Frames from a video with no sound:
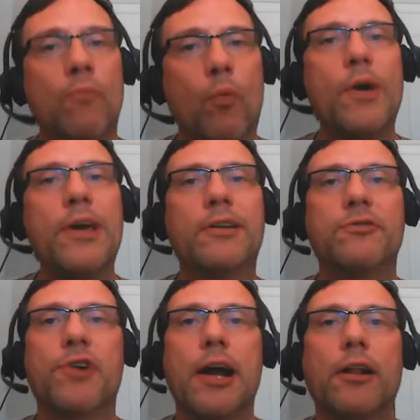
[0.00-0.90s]
We can
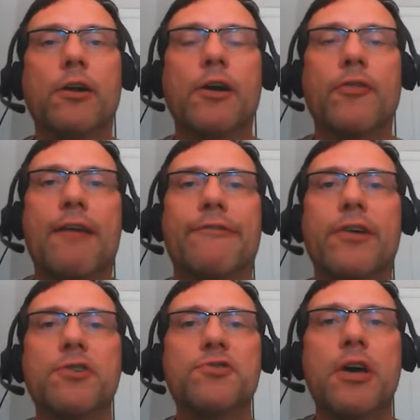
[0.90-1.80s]
try to look at that
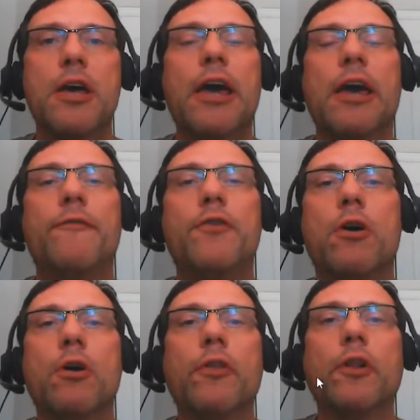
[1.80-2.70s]
first. If you
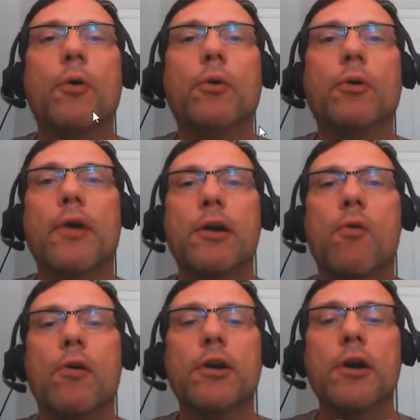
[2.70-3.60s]
go to the lower right
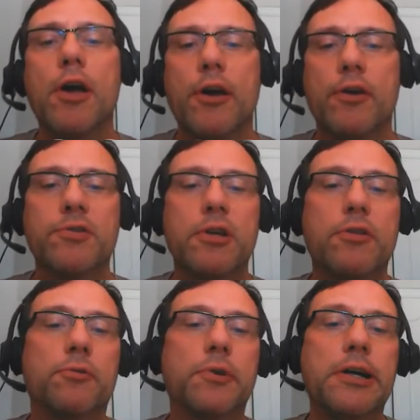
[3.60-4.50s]
corner, you'll see
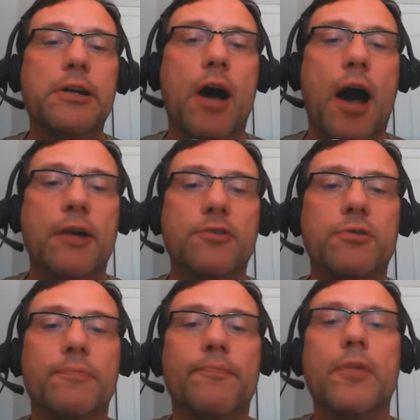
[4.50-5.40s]
three
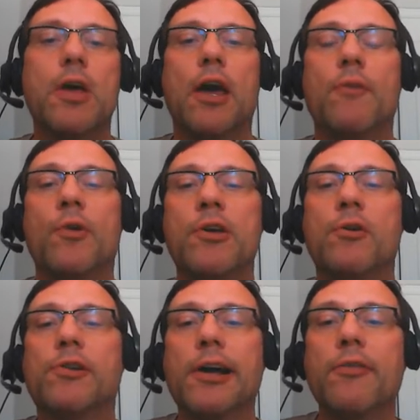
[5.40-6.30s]
dots. And when you
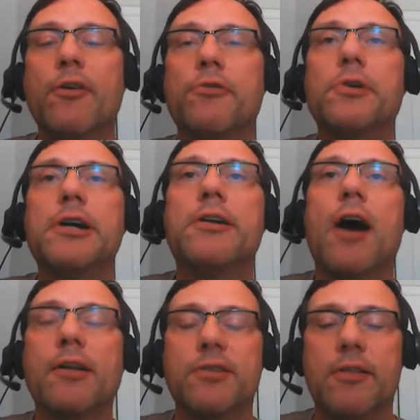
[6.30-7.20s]
click on the three
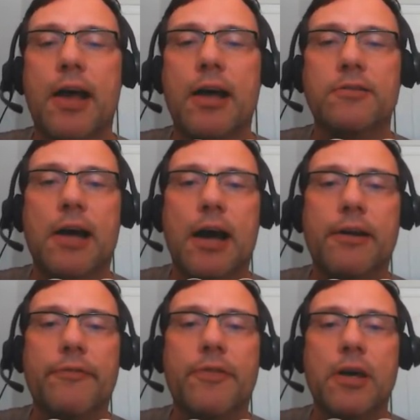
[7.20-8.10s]
dots in that side
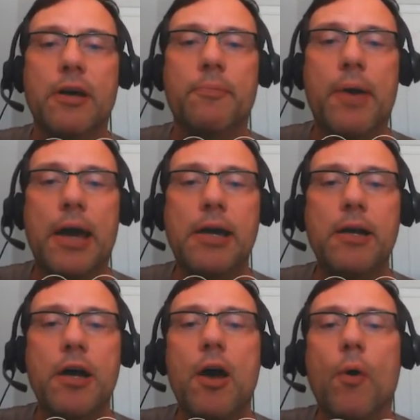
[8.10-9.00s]
of the pane,
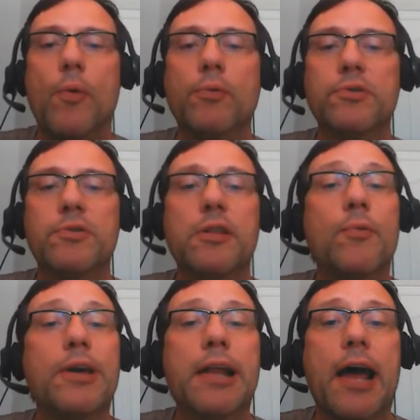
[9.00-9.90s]
we will see that
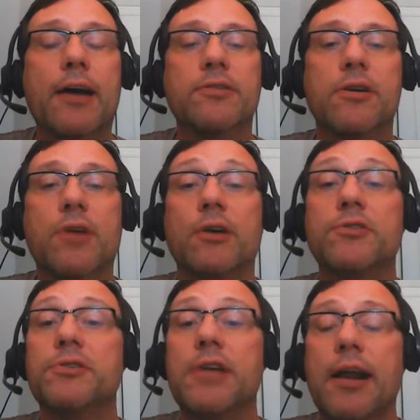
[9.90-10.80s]
we can access our
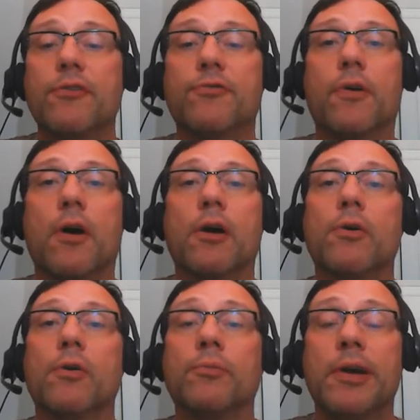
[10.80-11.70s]
settings for our
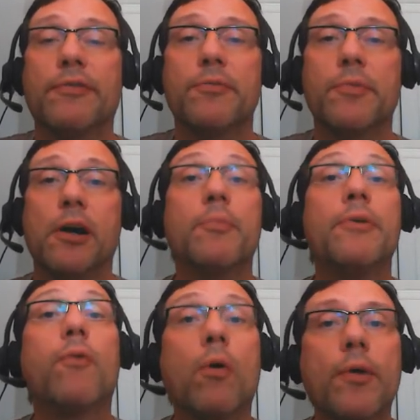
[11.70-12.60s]
Google Meet from here
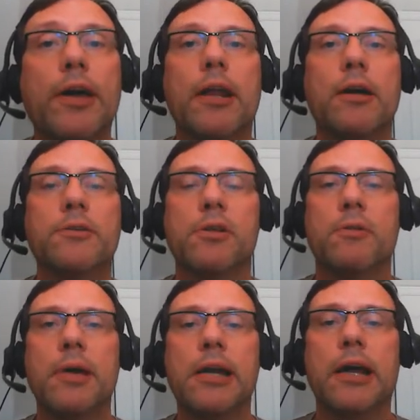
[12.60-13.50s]
before we get into the
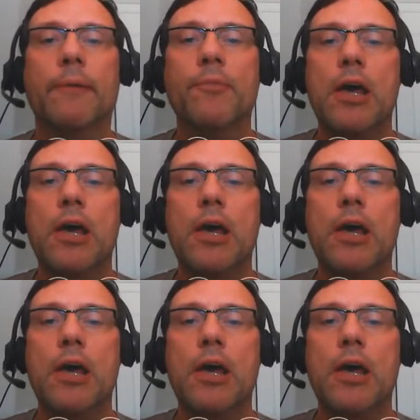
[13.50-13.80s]
meeting.